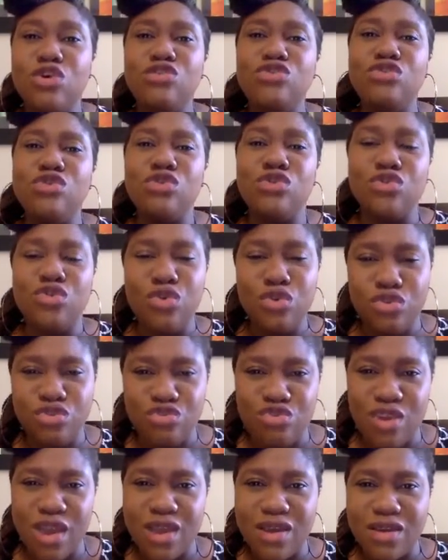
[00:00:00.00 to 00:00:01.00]
on your growth
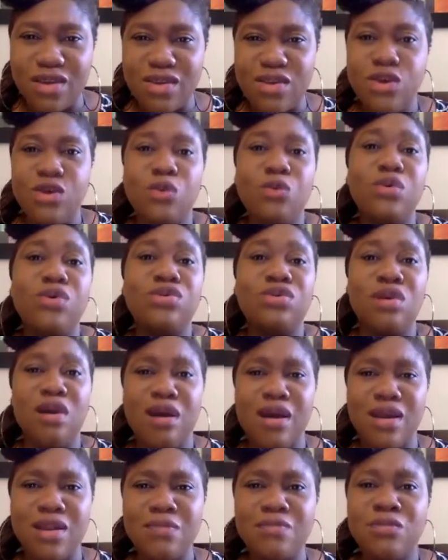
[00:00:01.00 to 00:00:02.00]
track with
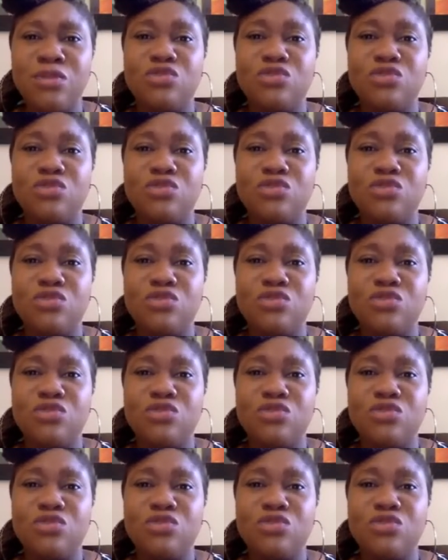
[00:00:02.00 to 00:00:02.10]
God.